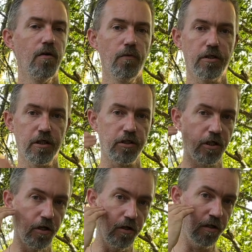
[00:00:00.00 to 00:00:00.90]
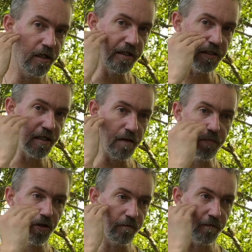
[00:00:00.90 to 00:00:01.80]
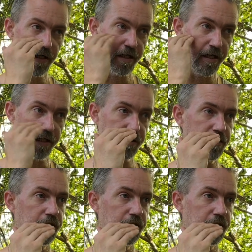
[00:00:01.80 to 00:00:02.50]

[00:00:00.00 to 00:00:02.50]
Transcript: which in turn is that butterfly kiss.